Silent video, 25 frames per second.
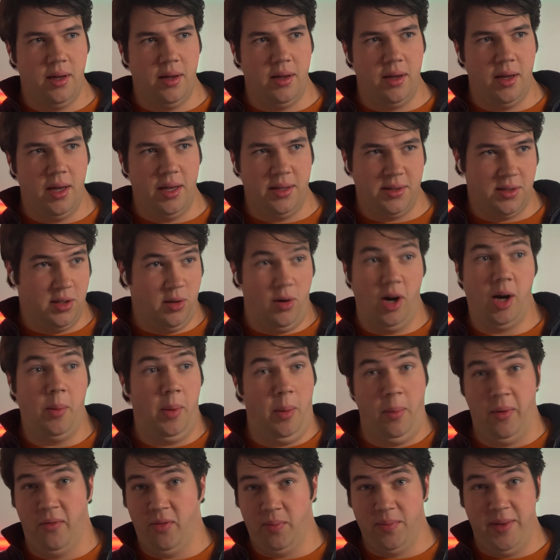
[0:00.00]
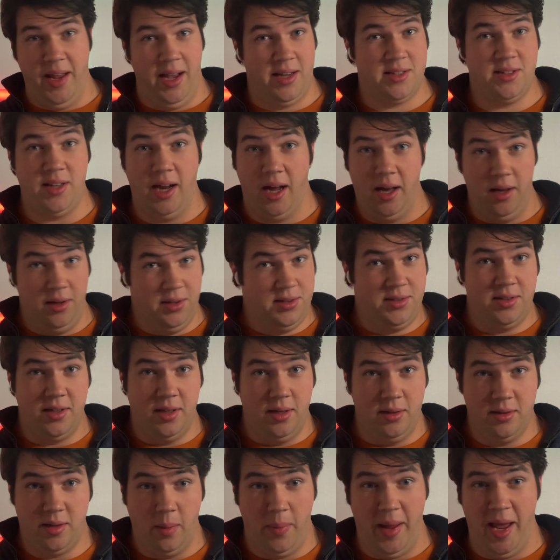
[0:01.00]
it's incredible. I mean, from textiles
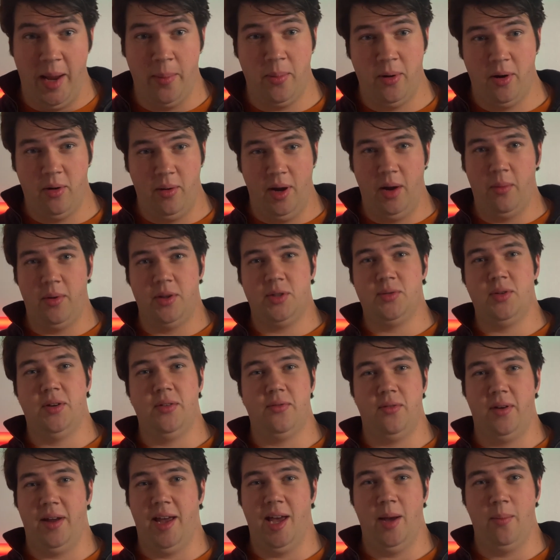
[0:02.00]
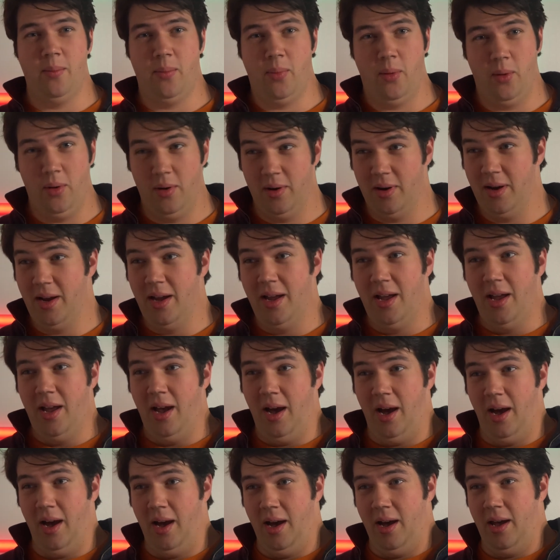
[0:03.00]
to paper, right, with Tree Free Hemp, or
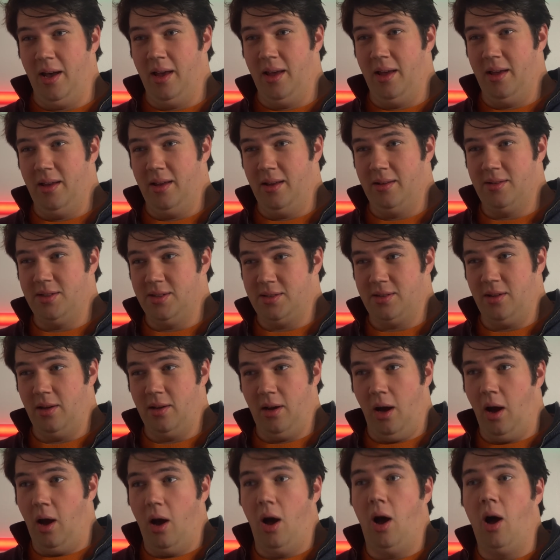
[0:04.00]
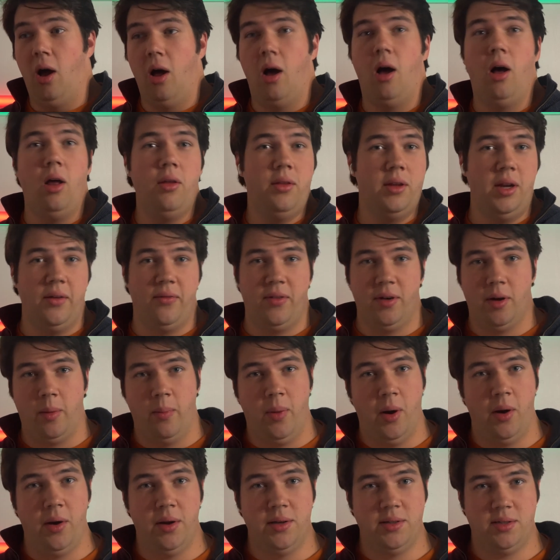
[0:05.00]
just all the different
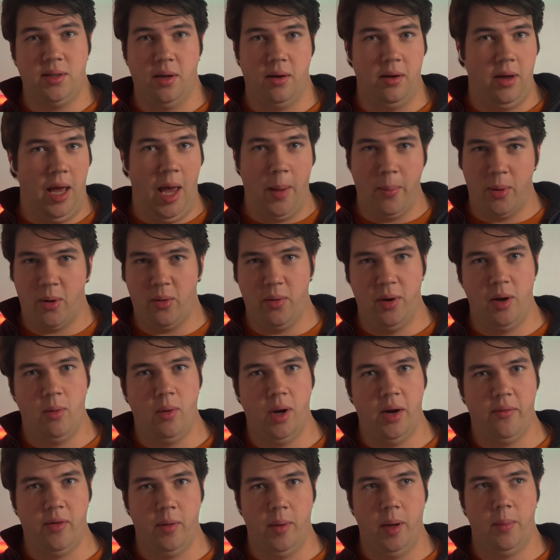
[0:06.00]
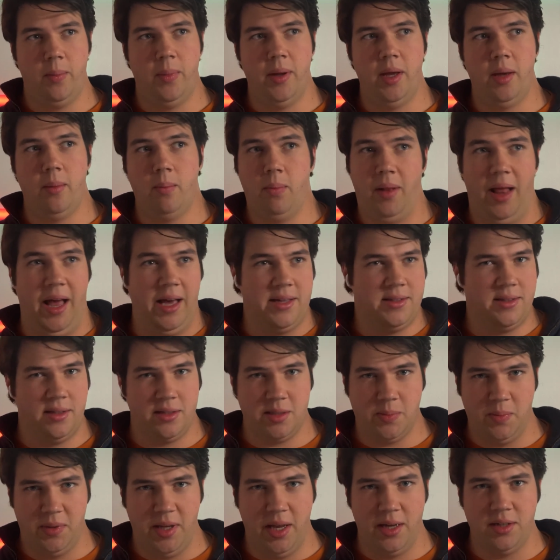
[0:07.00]
components, hempcrete, whatever it might be,
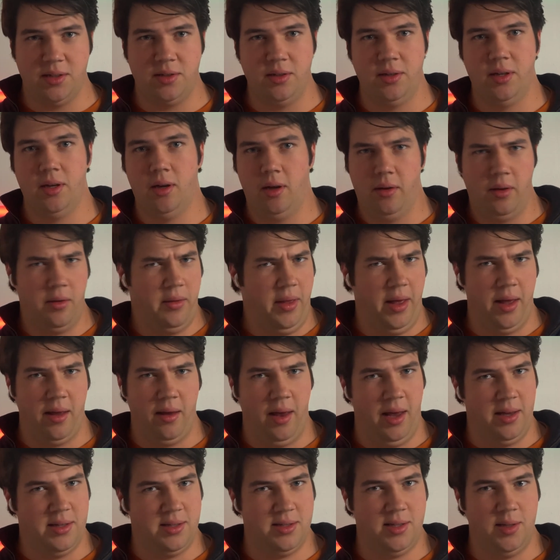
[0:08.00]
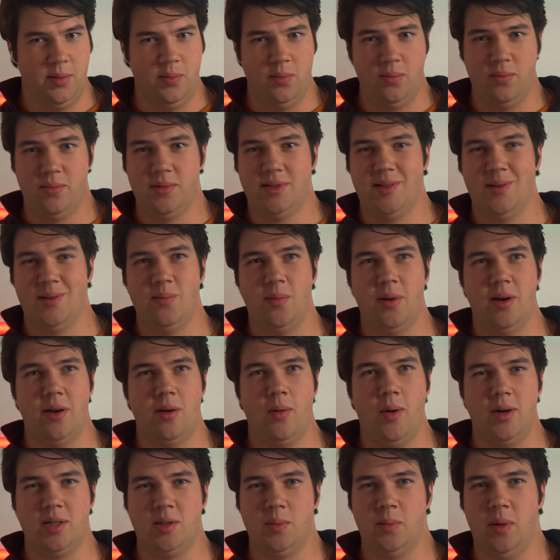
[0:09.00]
plastics potentially, although that has some
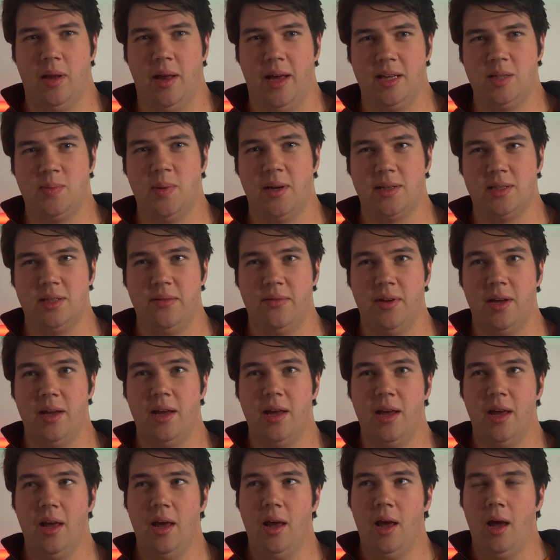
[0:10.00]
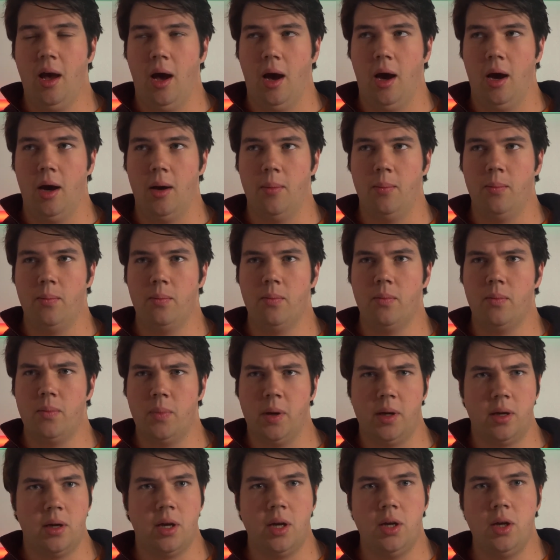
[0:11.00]
questionable aspects of it.
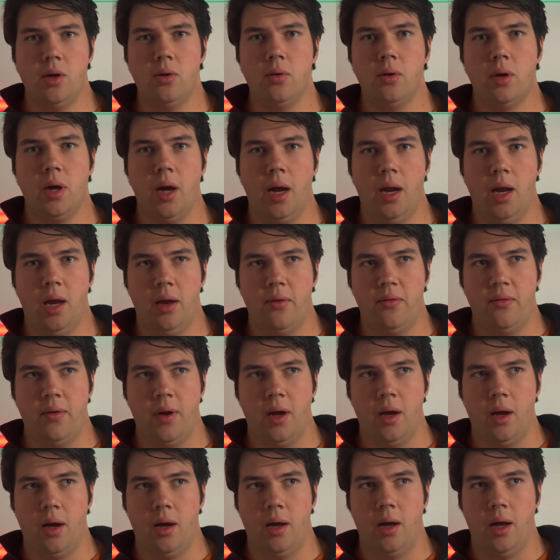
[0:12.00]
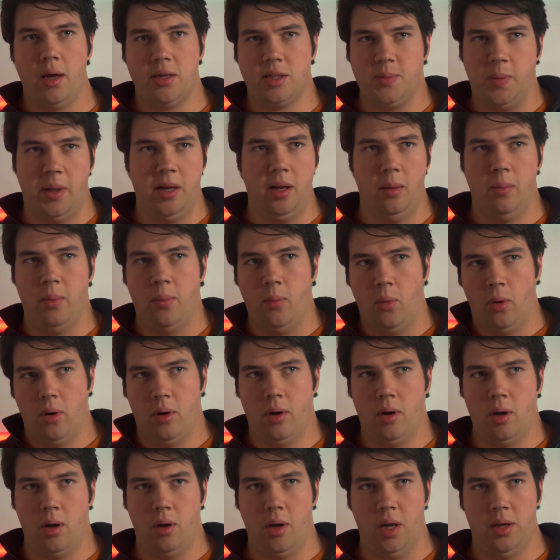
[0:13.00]
But could you kind of explain a little
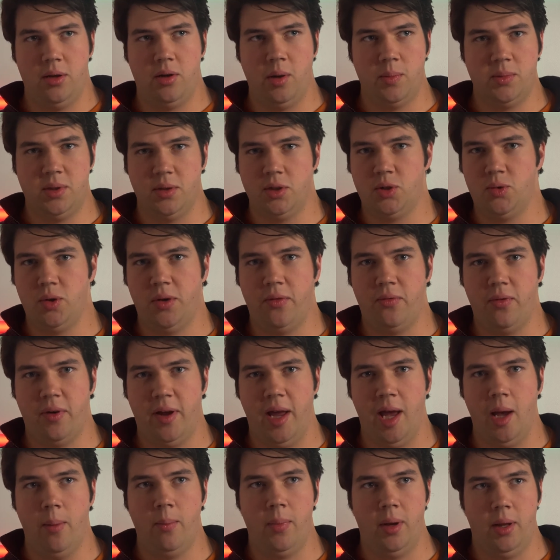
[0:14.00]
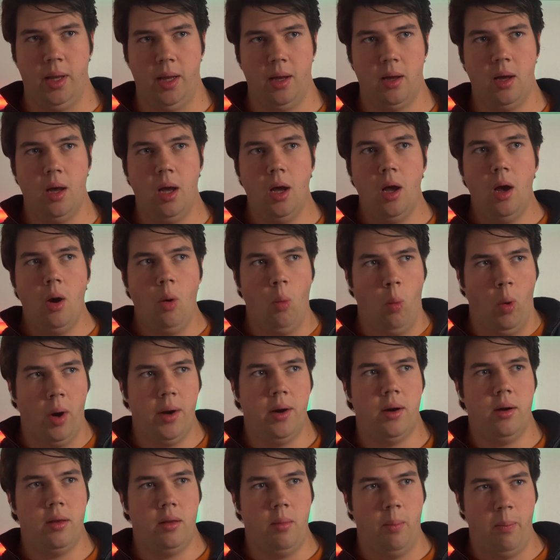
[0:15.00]
more in terms of Tree Free Hemp, and like
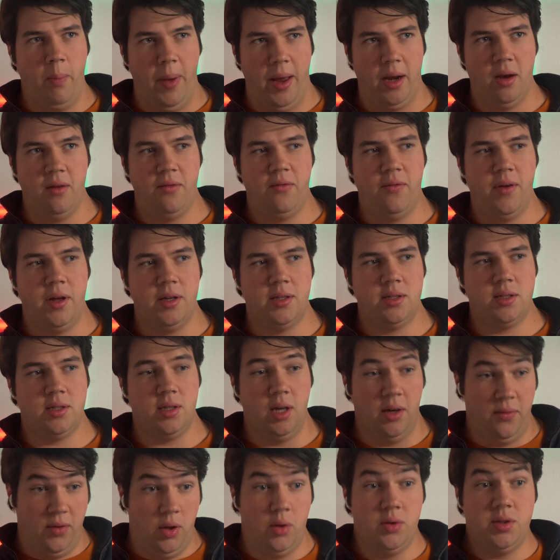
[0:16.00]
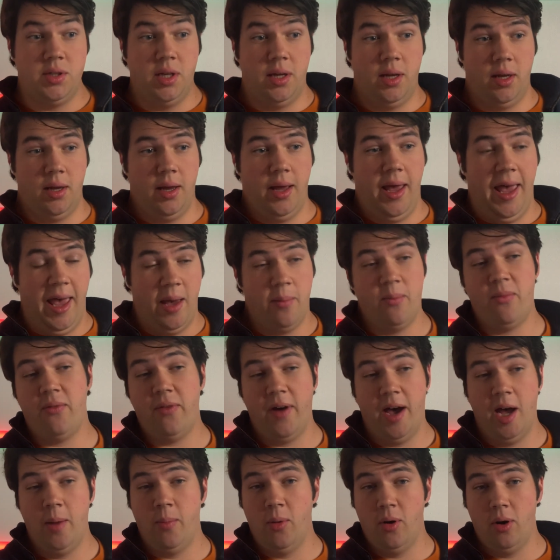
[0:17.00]
what are the benefits of using hemp
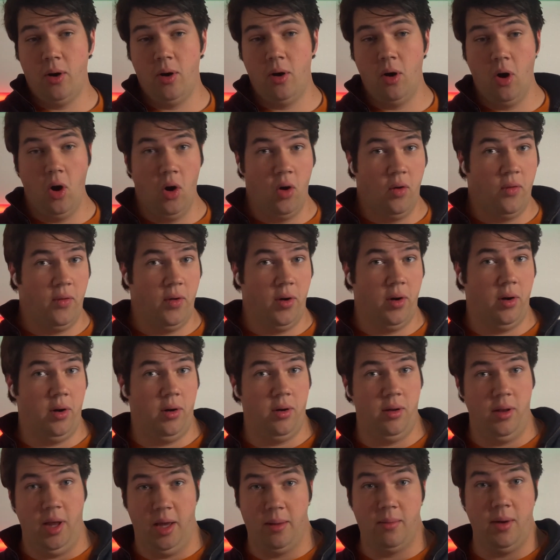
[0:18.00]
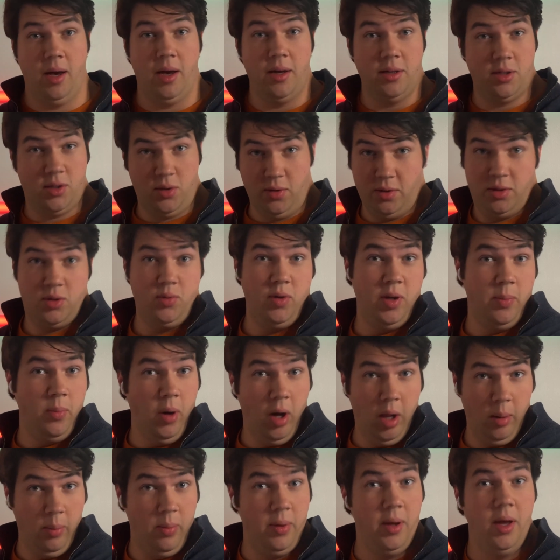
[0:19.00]
fiber over like tree
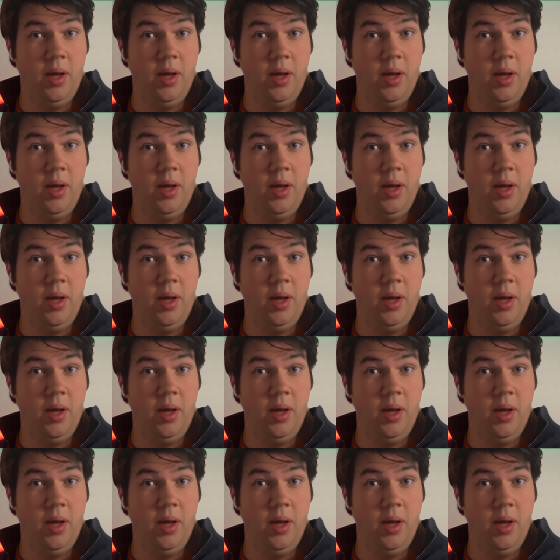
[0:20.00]
pulp?